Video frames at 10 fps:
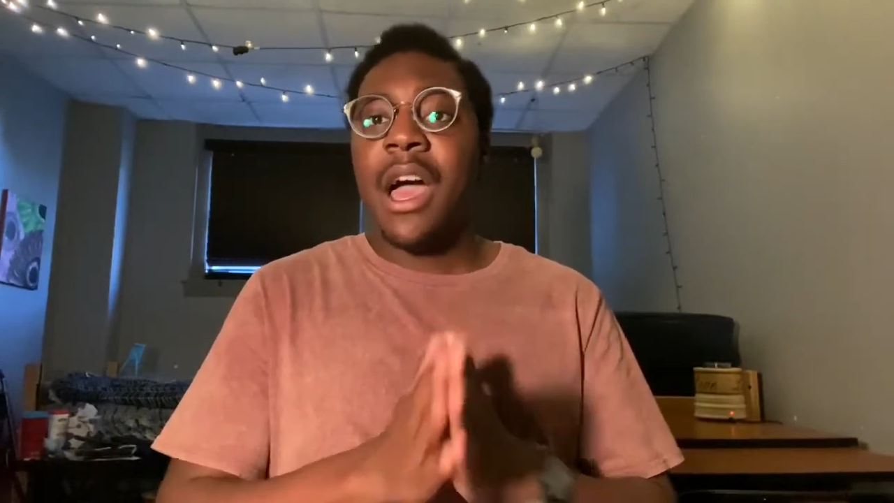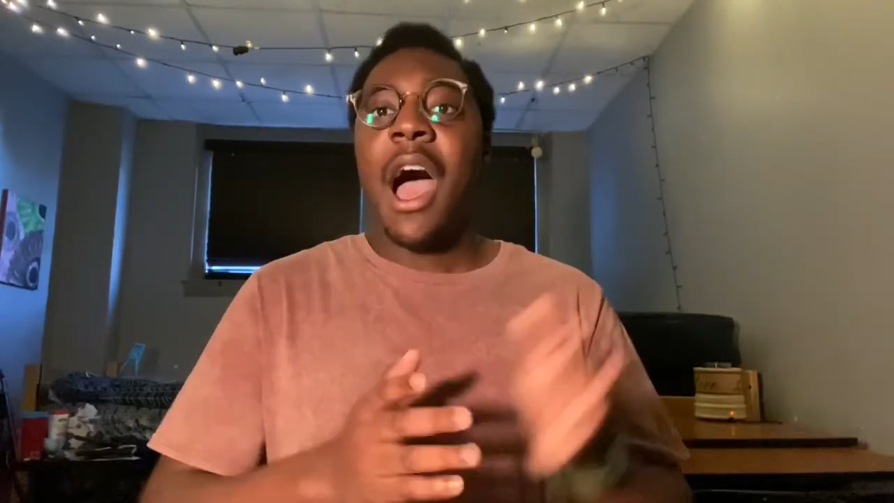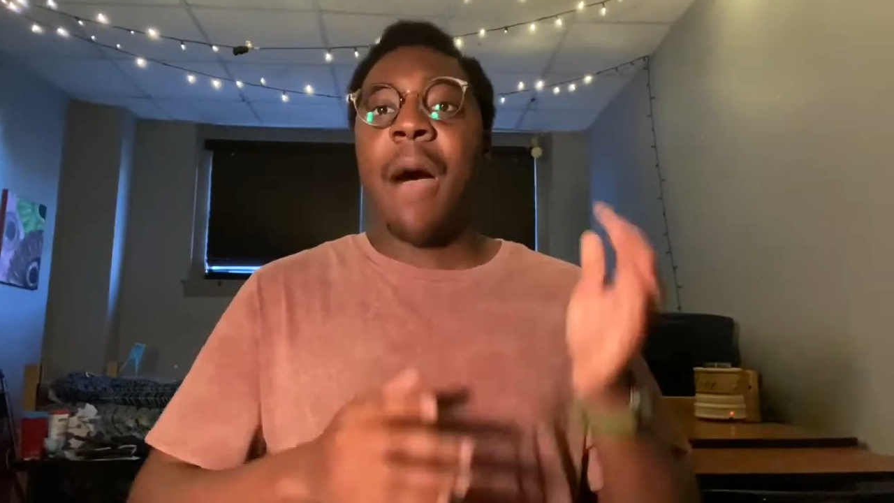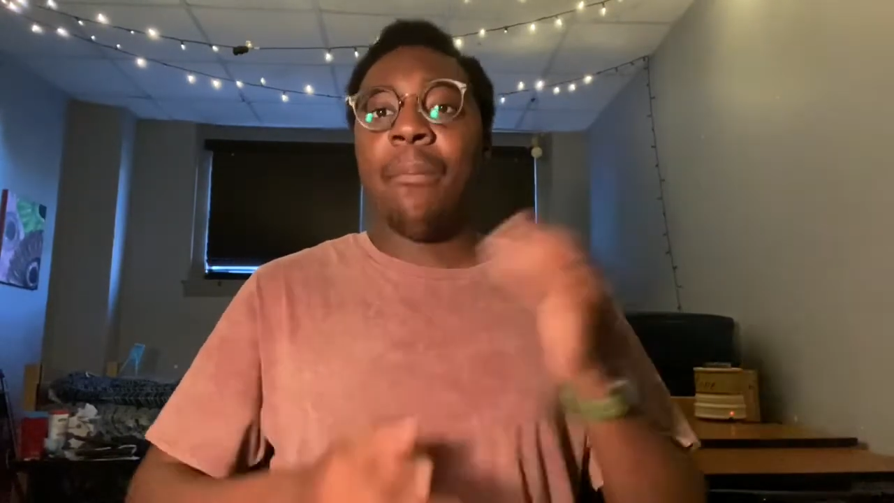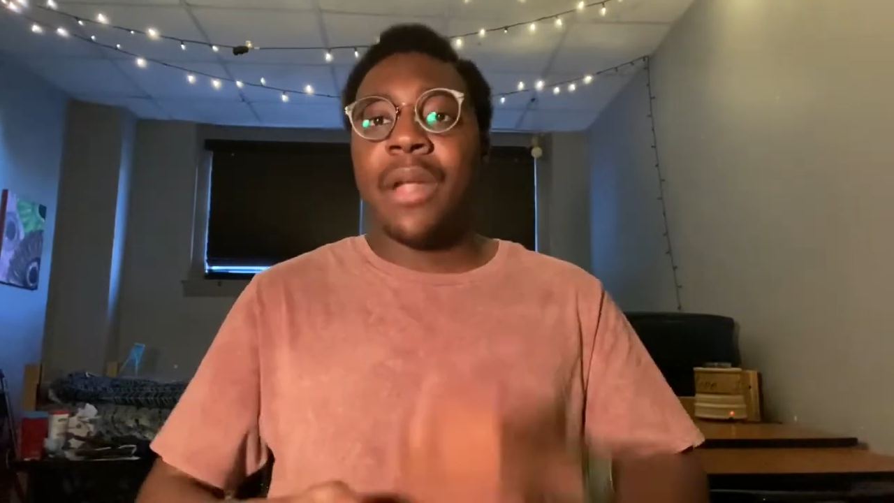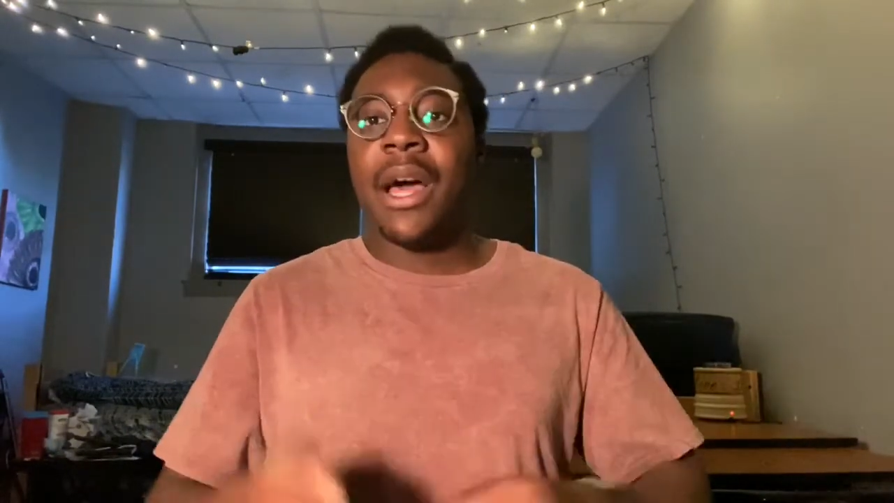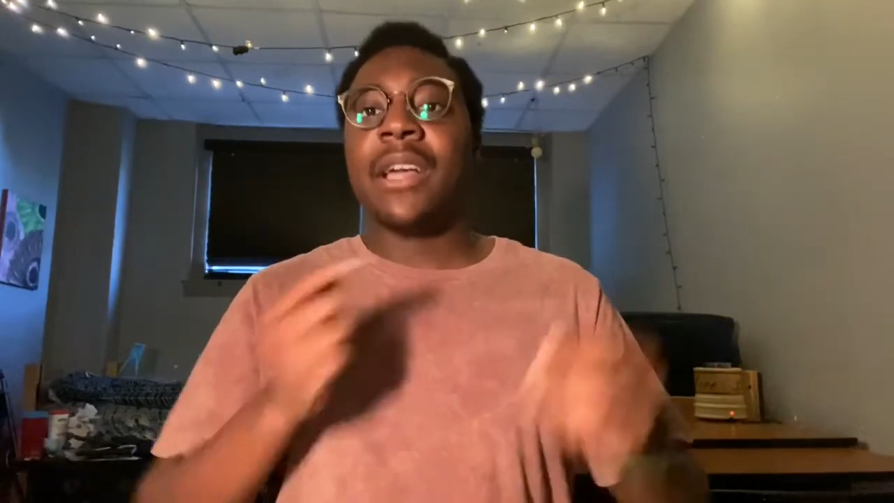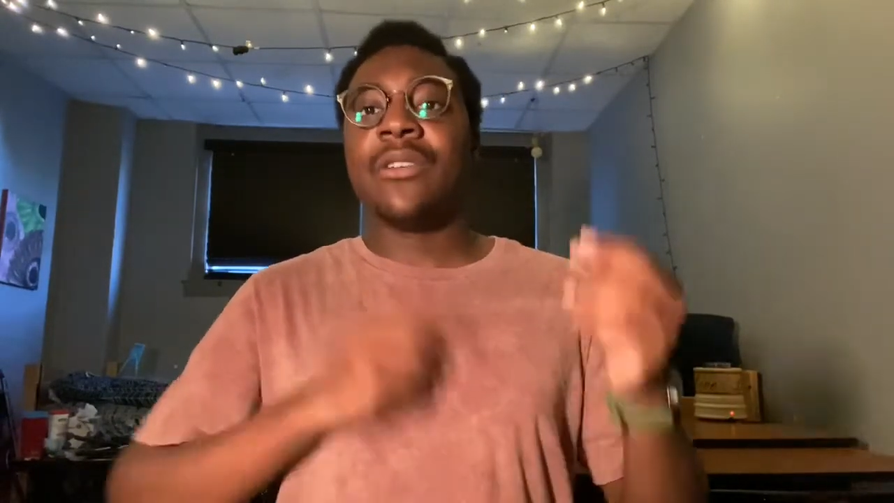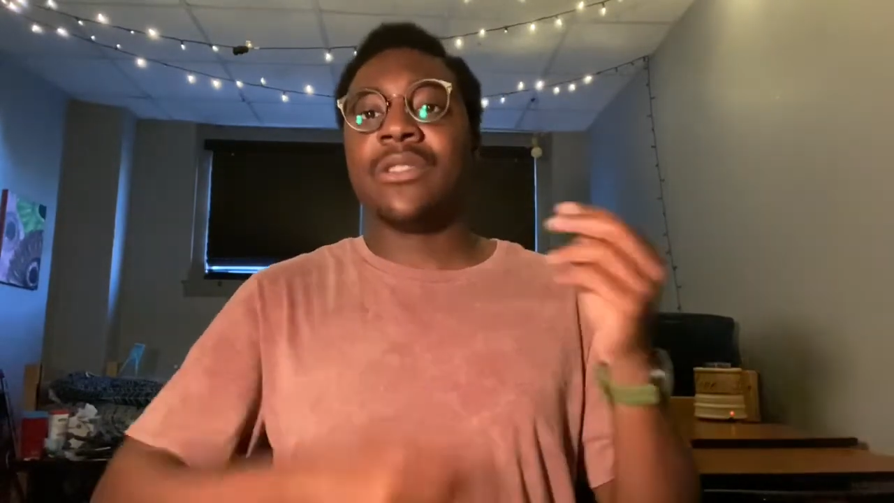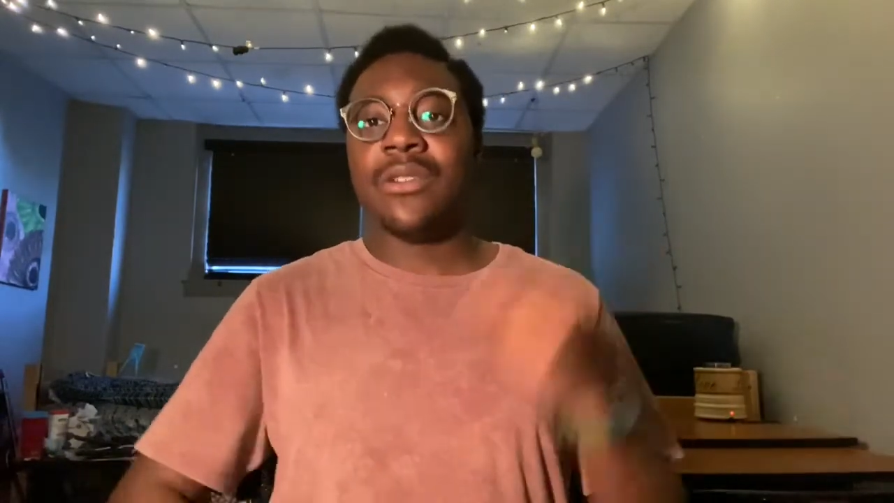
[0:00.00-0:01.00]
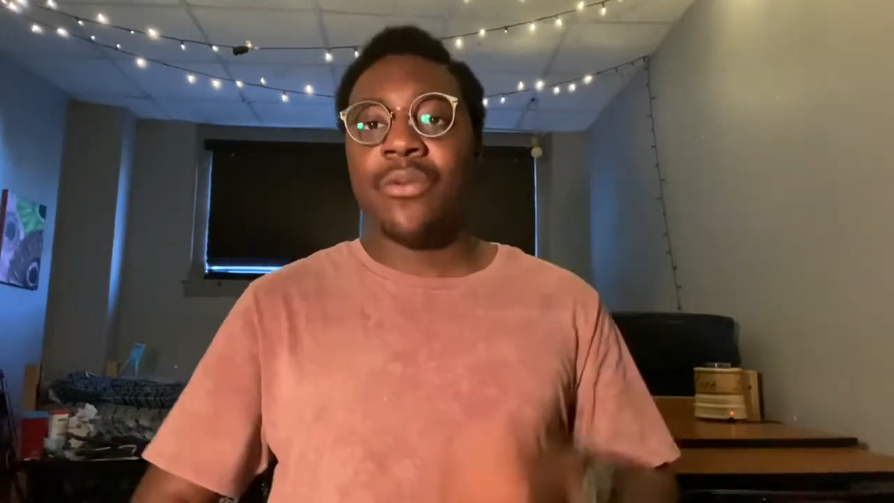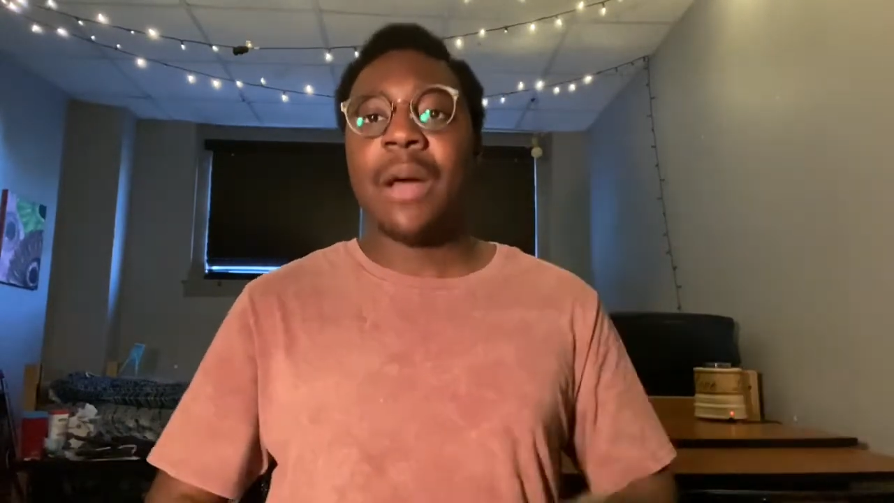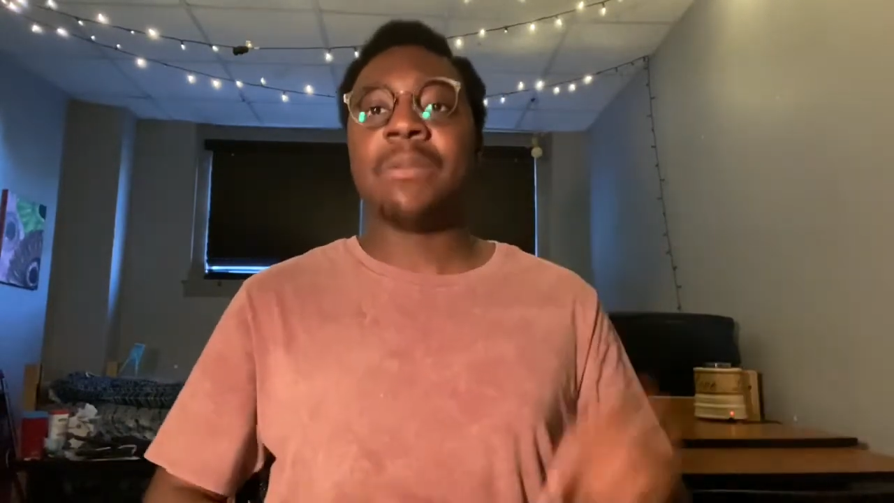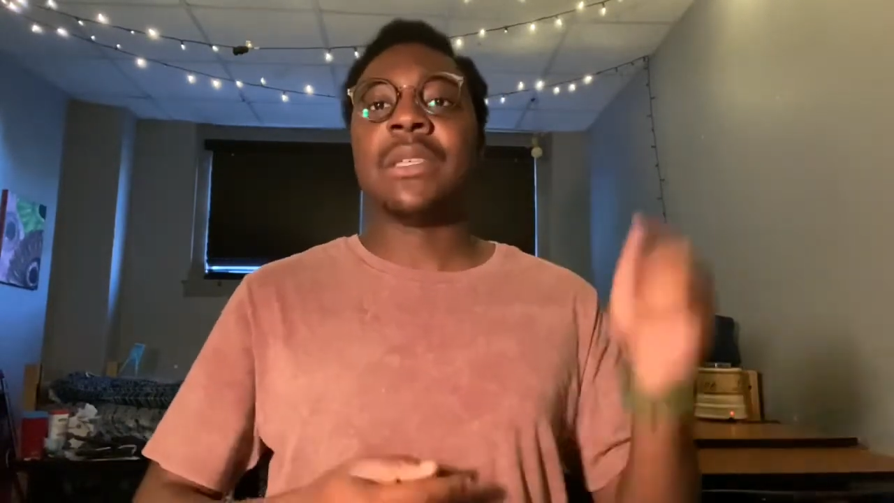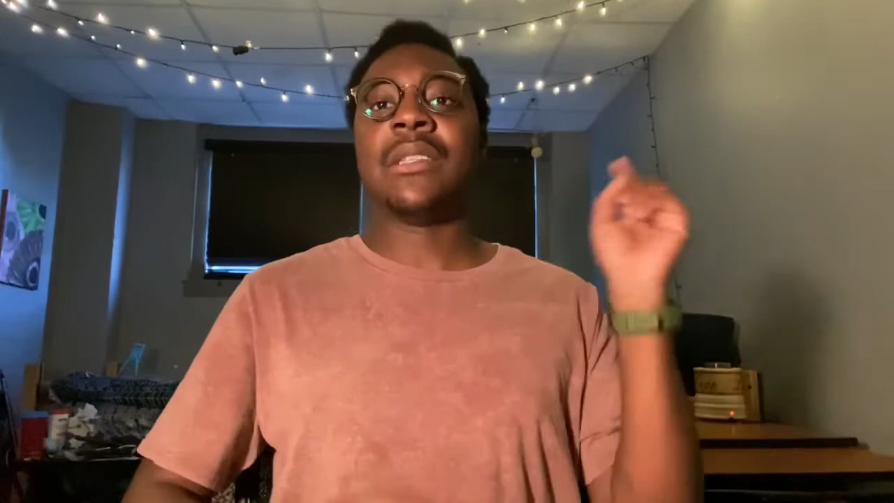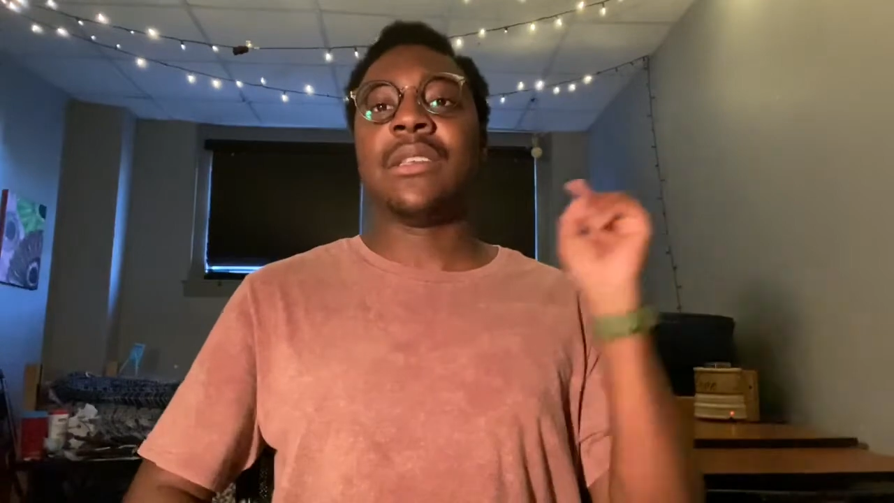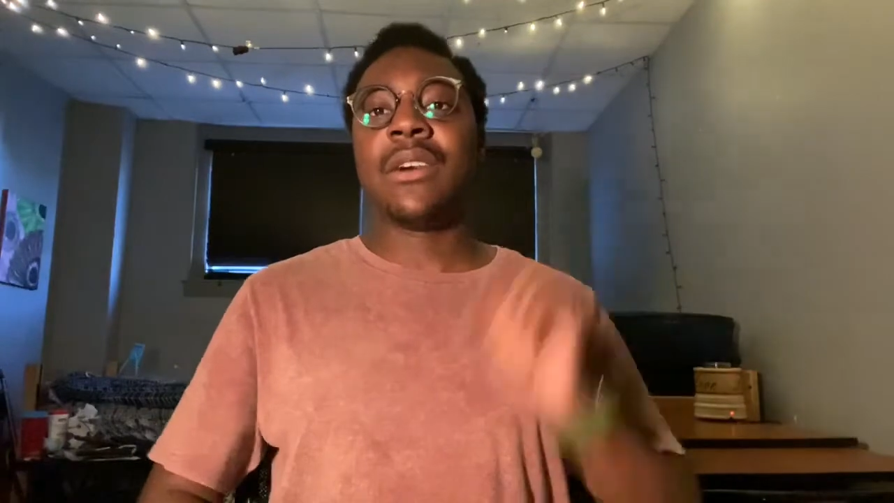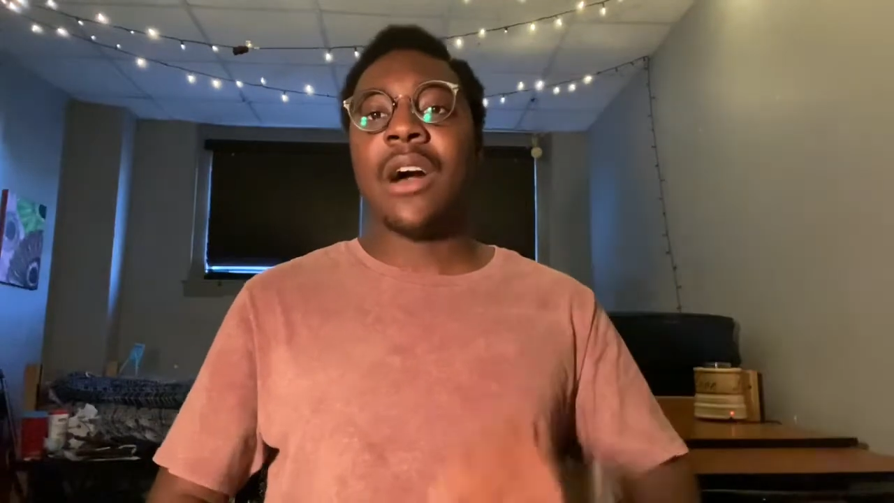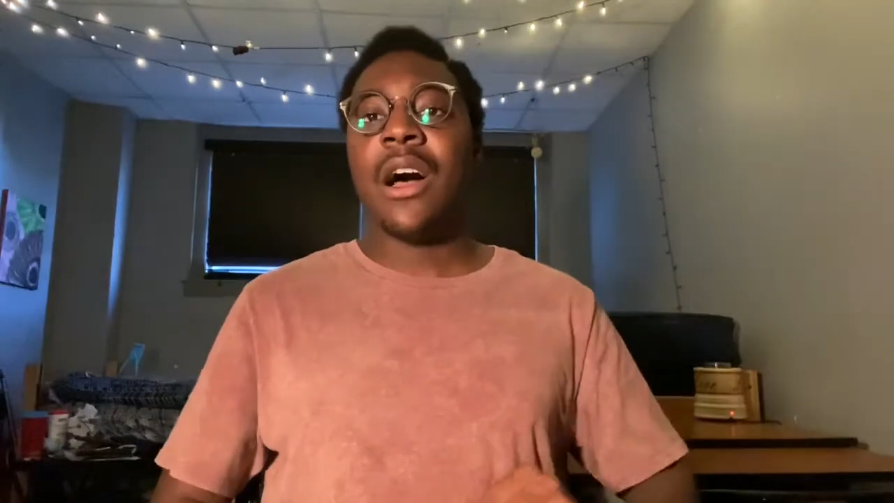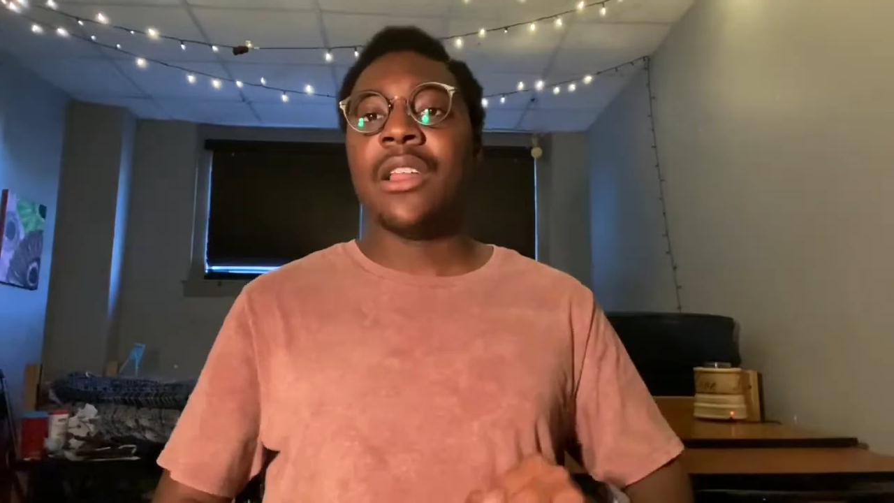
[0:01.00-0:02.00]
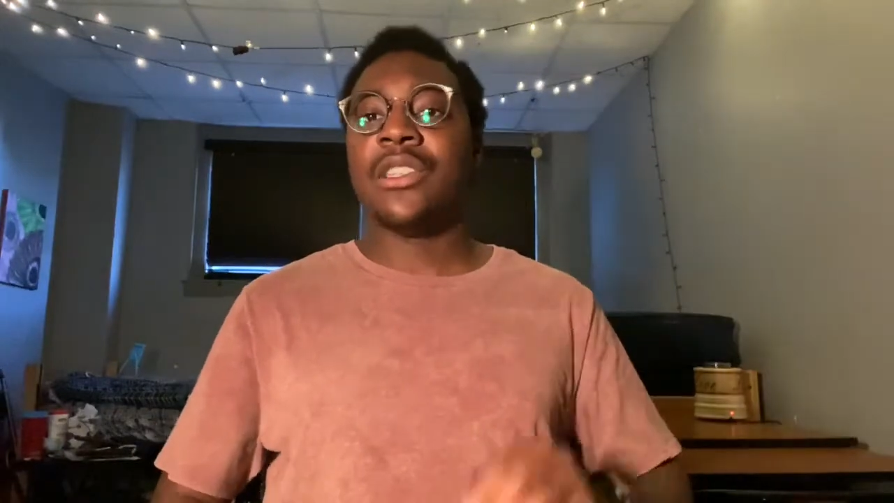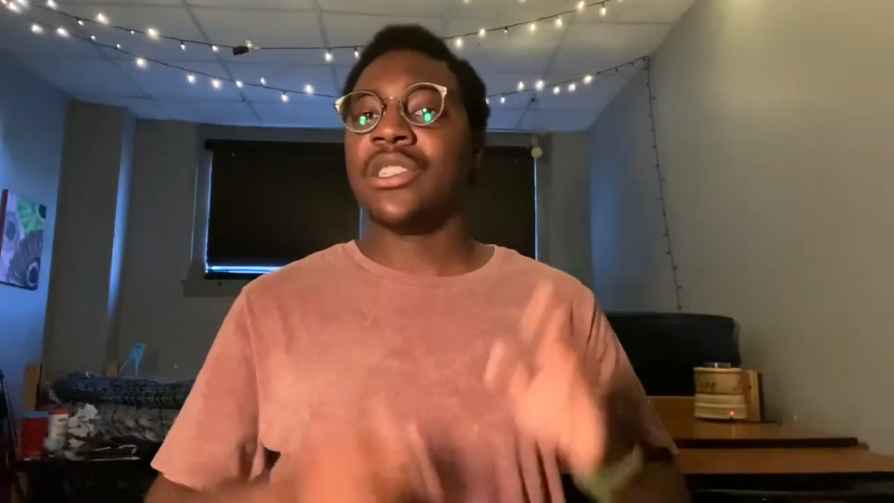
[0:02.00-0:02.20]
apply and go to the website to the college,